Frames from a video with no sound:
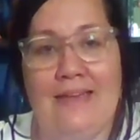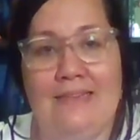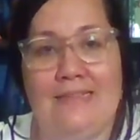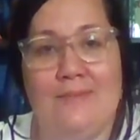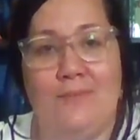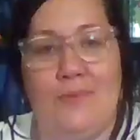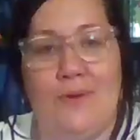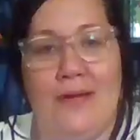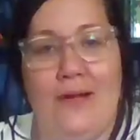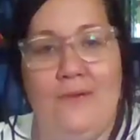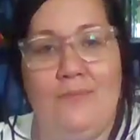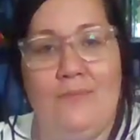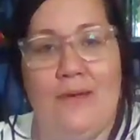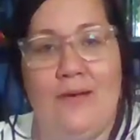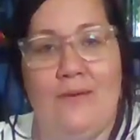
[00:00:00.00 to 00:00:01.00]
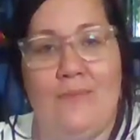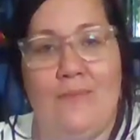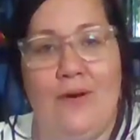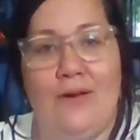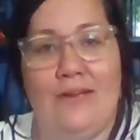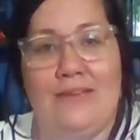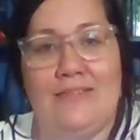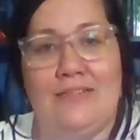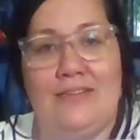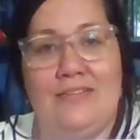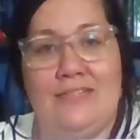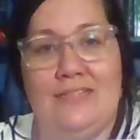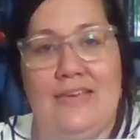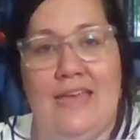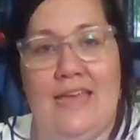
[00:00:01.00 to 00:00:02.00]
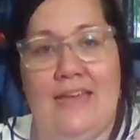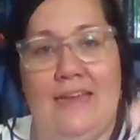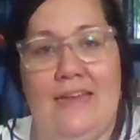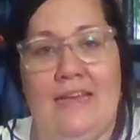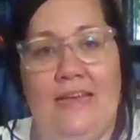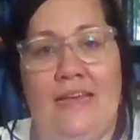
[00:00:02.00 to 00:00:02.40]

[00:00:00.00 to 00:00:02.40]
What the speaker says: and some brown markings on his head.